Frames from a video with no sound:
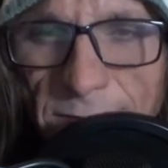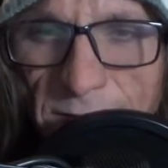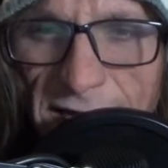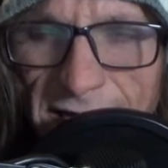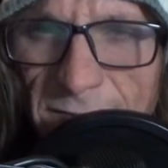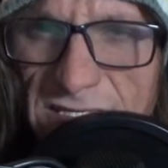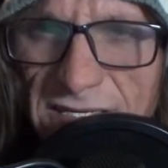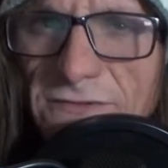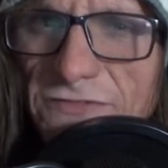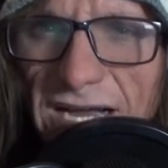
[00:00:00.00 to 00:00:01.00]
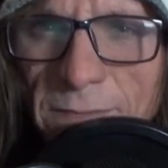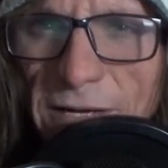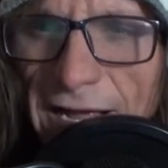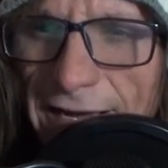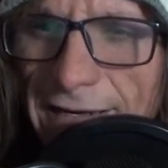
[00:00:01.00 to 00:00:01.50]
becomes a
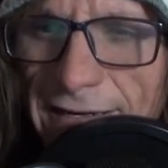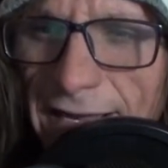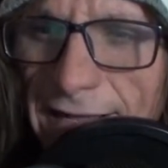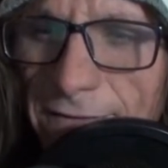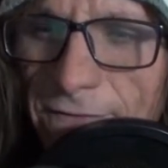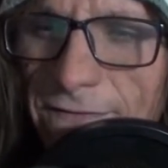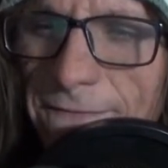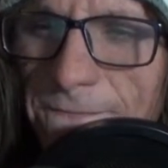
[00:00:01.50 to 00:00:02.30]
vampire. And I don't,